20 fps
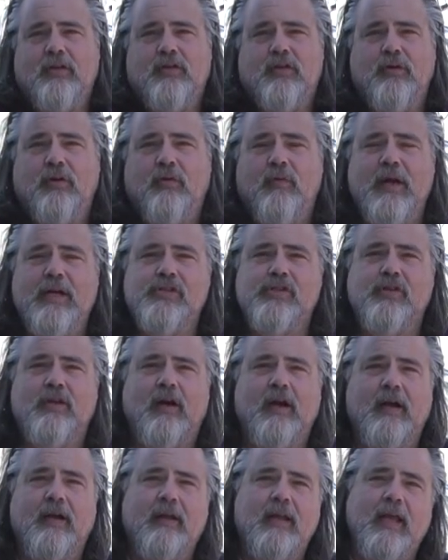to a
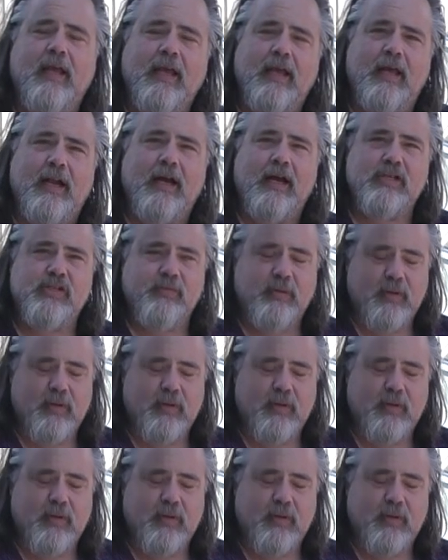restaurant and get hush